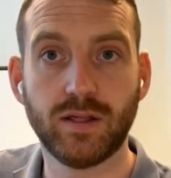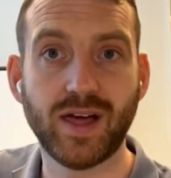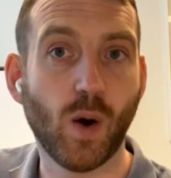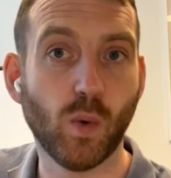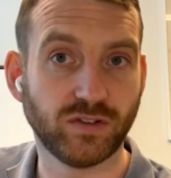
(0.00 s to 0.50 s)

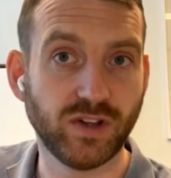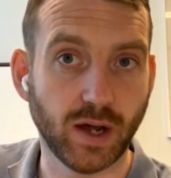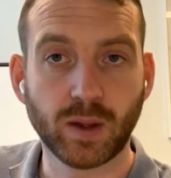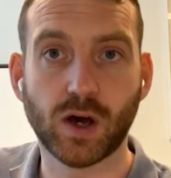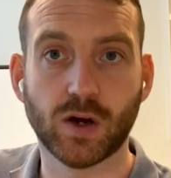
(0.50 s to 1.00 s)
that was
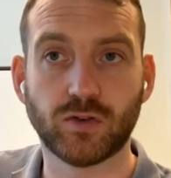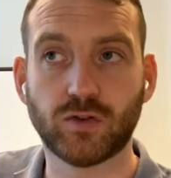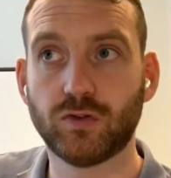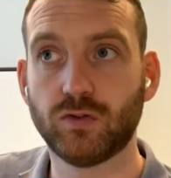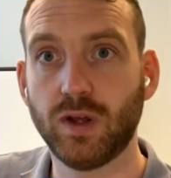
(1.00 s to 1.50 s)
done,
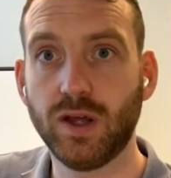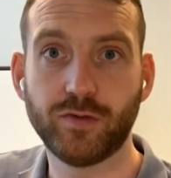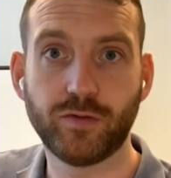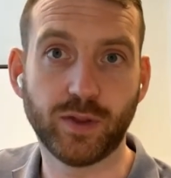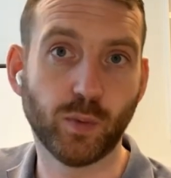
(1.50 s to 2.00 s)
because
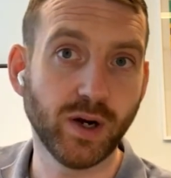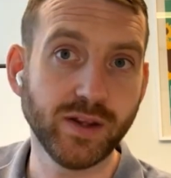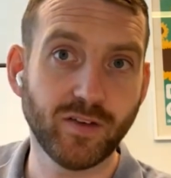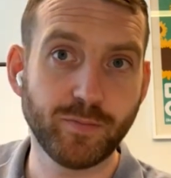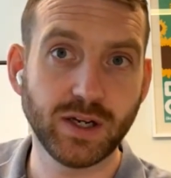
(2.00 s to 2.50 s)
if it
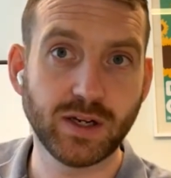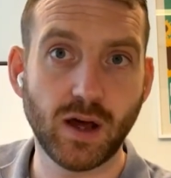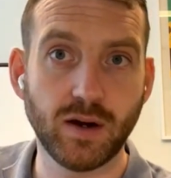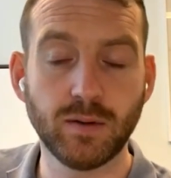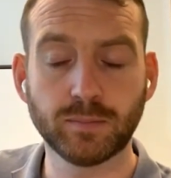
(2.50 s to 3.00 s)
wouldn't have been
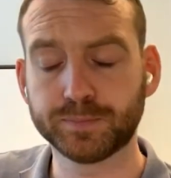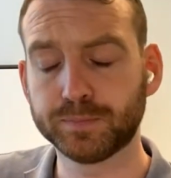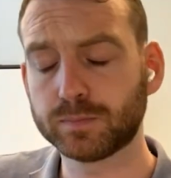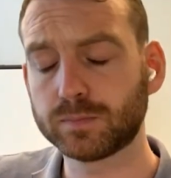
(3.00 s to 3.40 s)
done,